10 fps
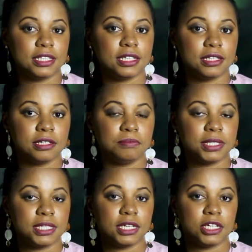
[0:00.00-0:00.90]

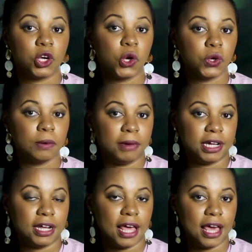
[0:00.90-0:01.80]
60% cocoa
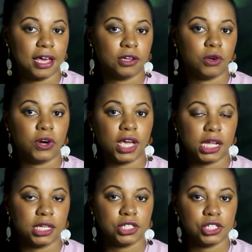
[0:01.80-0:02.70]
butter and
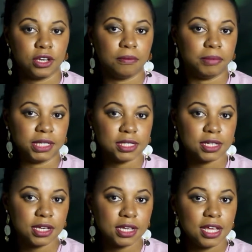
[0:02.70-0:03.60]
organic shea
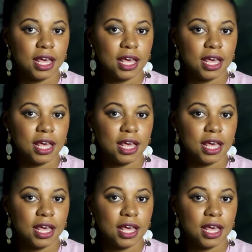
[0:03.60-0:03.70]
butter,